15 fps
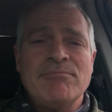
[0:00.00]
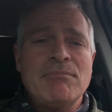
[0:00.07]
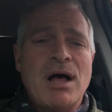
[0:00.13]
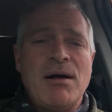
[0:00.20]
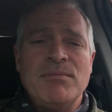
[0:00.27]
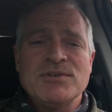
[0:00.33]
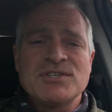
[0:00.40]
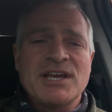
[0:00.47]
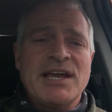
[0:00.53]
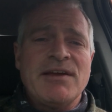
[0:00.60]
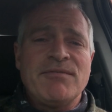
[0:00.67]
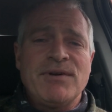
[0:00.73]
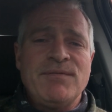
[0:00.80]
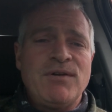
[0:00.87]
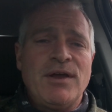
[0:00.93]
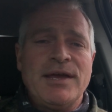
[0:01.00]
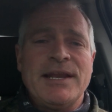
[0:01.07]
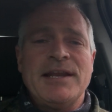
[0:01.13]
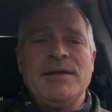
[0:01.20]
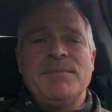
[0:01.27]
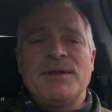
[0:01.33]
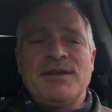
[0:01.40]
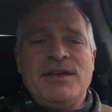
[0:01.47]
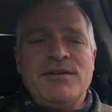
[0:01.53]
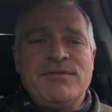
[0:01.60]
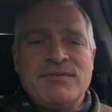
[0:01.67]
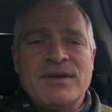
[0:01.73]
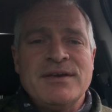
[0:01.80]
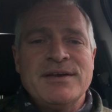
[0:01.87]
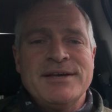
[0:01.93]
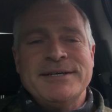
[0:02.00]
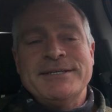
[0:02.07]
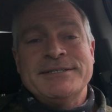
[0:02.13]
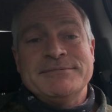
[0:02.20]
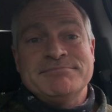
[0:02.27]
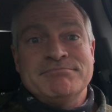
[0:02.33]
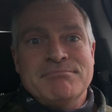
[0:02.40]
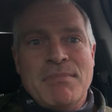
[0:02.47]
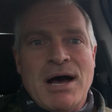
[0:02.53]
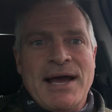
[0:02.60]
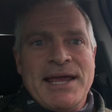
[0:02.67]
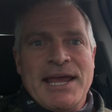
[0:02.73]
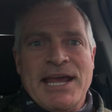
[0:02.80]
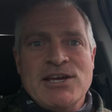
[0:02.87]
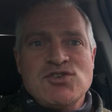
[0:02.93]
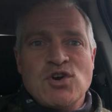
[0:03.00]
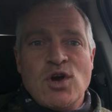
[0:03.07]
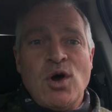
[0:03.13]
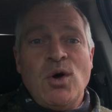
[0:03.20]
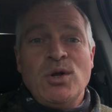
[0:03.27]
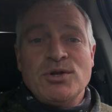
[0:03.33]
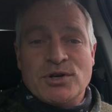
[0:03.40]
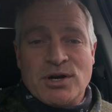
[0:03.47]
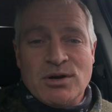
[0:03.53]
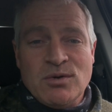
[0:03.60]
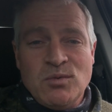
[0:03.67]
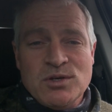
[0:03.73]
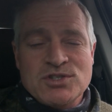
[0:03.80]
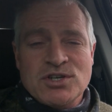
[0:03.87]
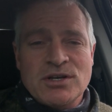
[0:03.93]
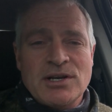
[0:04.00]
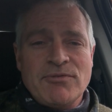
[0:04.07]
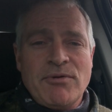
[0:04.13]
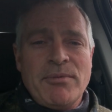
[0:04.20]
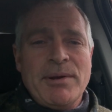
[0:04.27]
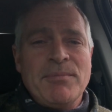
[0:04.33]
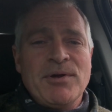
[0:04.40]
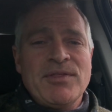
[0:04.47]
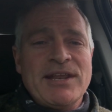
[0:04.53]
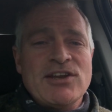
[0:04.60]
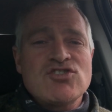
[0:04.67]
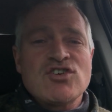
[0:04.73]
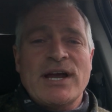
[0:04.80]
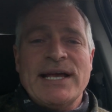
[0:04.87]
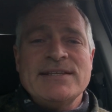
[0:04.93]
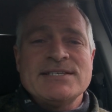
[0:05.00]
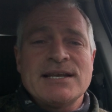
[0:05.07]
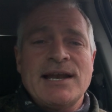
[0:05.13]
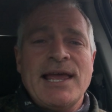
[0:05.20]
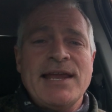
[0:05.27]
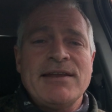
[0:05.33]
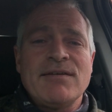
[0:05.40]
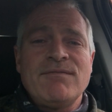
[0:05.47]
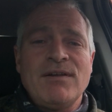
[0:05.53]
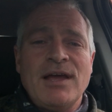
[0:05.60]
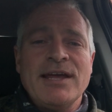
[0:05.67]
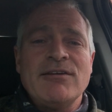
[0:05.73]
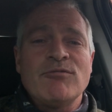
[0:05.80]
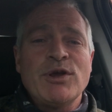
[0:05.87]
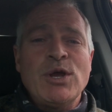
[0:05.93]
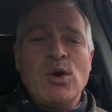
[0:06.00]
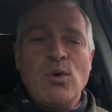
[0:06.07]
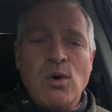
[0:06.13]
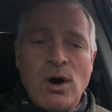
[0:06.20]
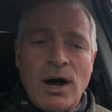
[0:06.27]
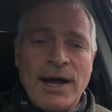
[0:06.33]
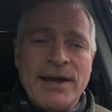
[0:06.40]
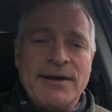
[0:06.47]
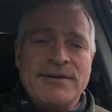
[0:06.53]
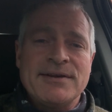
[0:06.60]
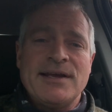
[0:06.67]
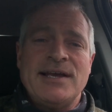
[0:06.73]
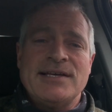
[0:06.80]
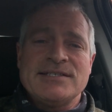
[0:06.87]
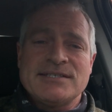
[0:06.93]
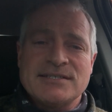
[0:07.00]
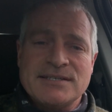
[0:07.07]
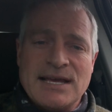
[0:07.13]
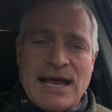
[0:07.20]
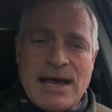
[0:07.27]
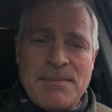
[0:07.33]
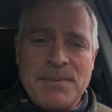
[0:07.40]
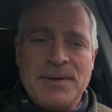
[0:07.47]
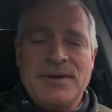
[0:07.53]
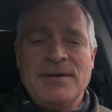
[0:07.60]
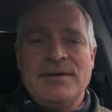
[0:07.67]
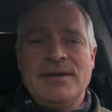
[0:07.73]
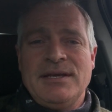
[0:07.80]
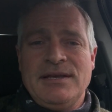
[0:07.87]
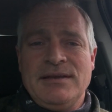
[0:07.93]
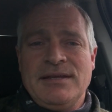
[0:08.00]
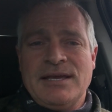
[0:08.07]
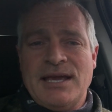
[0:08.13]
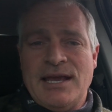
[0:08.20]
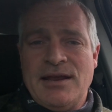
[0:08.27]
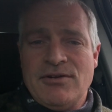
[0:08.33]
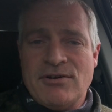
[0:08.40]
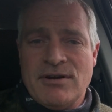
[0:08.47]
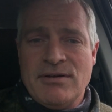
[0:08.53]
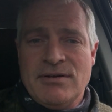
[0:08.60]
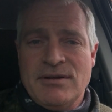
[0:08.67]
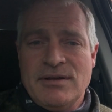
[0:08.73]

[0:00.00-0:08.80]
Almost every flight, anybody of my age or older will certainly remember that a transatlantic flight required a stop in Gander.